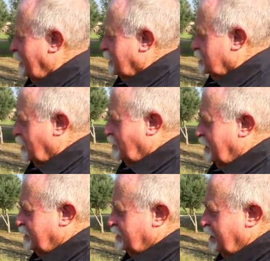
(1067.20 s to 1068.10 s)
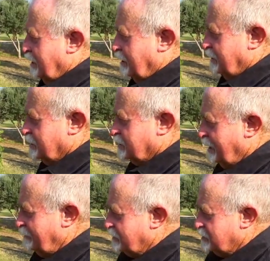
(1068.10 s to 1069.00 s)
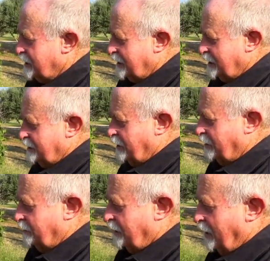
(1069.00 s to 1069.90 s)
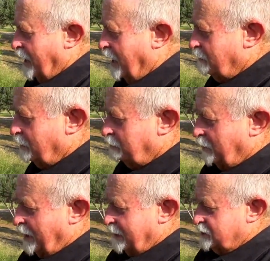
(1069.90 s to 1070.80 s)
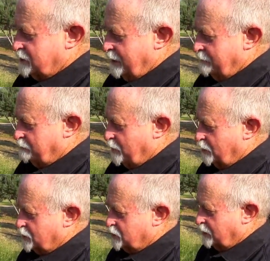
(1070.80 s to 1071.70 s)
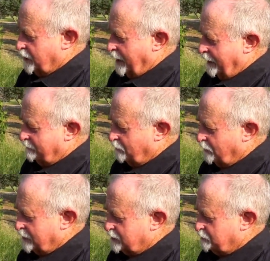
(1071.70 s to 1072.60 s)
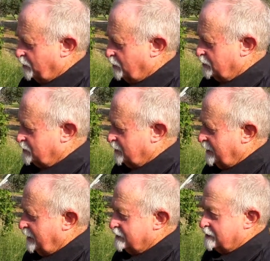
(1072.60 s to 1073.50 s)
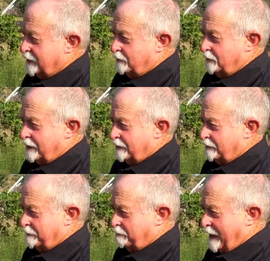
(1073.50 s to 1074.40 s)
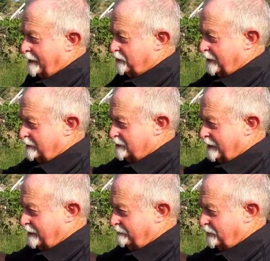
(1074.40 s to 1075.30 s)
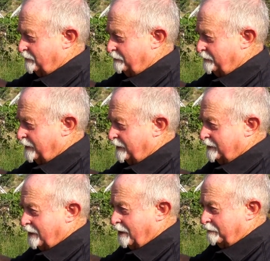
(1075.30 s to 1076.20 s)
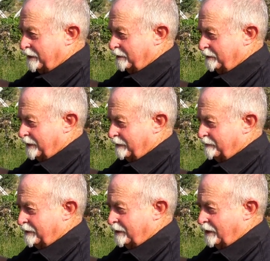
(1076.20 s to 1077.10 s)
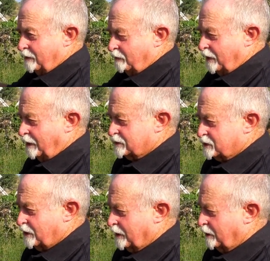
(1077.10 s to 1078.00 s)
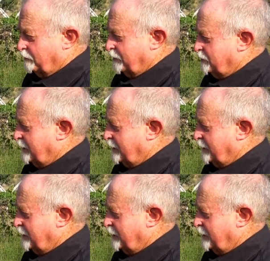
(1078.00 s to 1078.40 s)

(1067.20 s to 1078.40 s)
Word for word: So the, the Savior said in there, I will bless and purge your life. What is purge? It's get rid of the bad things out of you to help get rid of it. We all struggle with